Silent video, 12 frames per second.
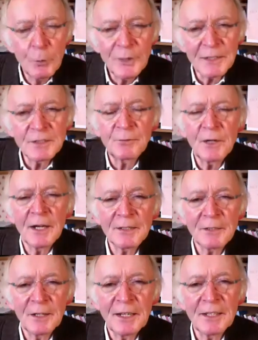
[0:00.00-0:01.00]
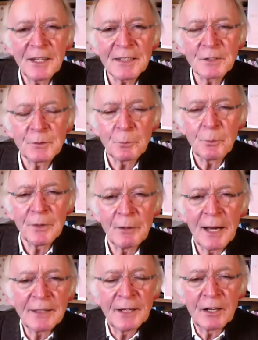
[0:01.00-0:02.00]
but
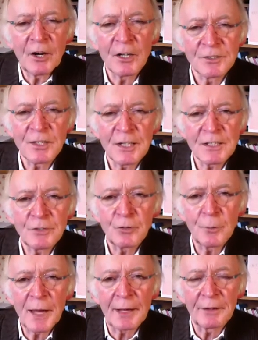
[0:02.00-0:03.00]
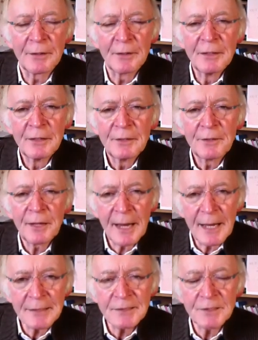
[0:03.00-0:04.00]
I take consolation from that. That
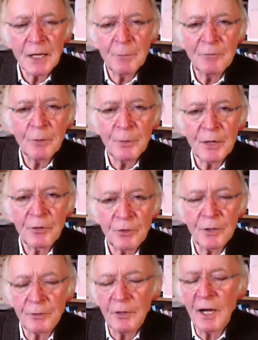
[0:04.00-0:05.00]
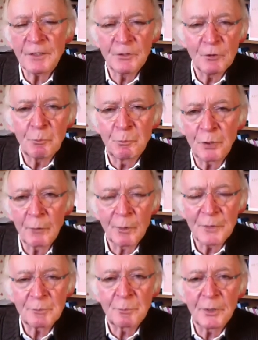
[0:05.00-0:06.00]
last time everybody thought, no problem,
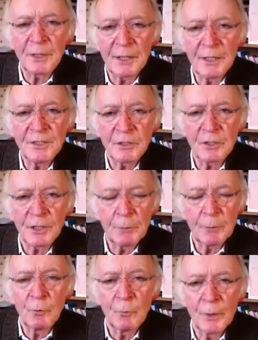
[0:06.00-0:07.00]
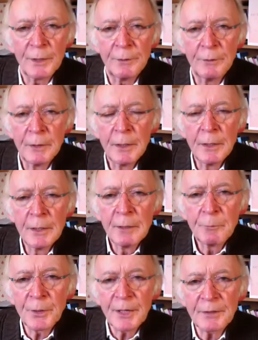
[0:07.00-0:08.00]
this bloody Egypt, look, he won't win.
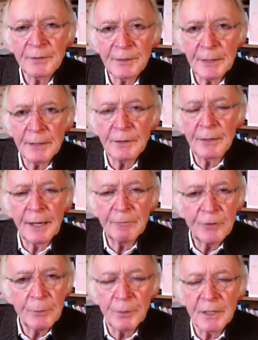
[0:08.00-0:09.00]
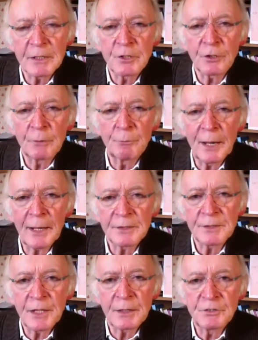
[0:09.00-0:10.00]
But I think everybody is looking back and
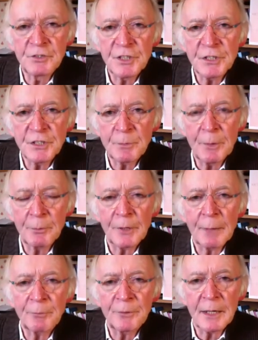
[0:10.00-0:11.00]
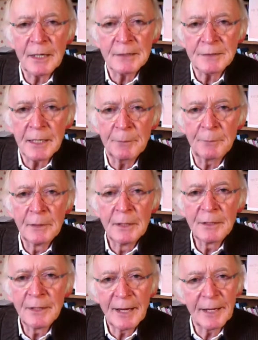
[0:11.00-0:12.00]
saying, Jesus, remember what happened the last time?
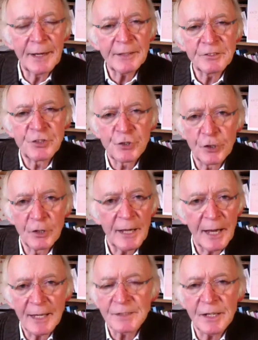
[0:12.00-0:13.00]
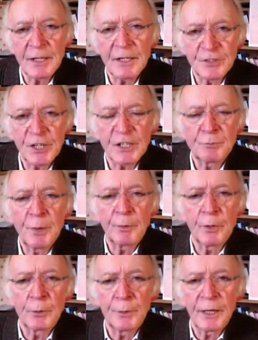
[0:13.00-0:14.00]
And that surely has to energize people
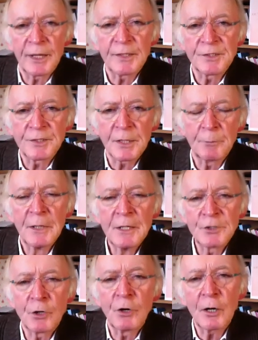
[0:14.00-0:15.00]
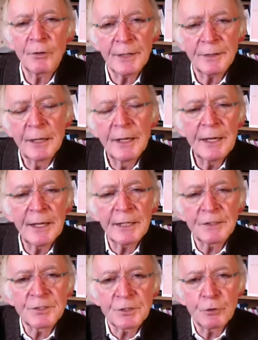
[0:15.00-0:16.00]
who are against him. So, all right, he
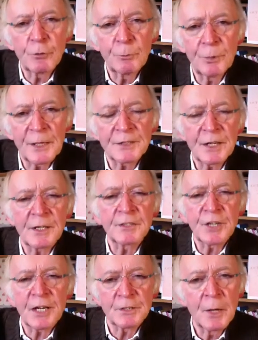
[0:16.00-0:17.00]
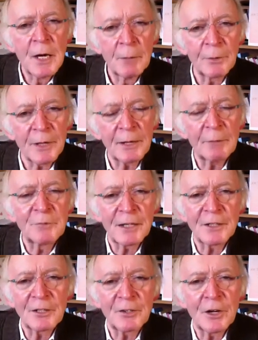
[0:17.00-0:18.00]
gets his own base energized, but I'm
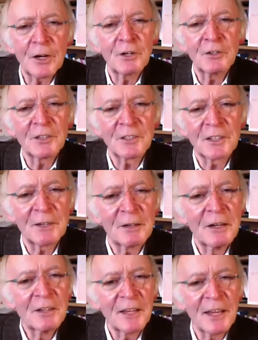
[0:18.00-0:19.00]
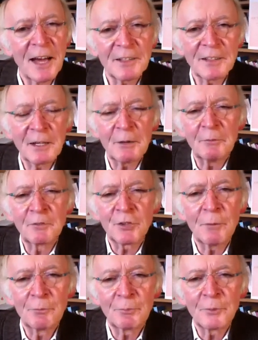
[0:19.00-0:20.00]
telling you now that the
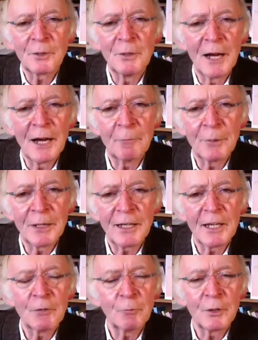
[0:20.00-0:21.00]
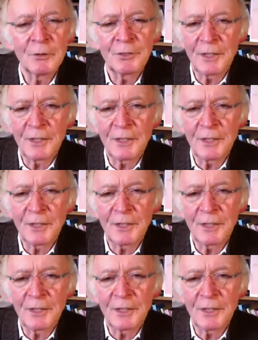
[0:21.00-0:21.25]
anti-Trump brigade will.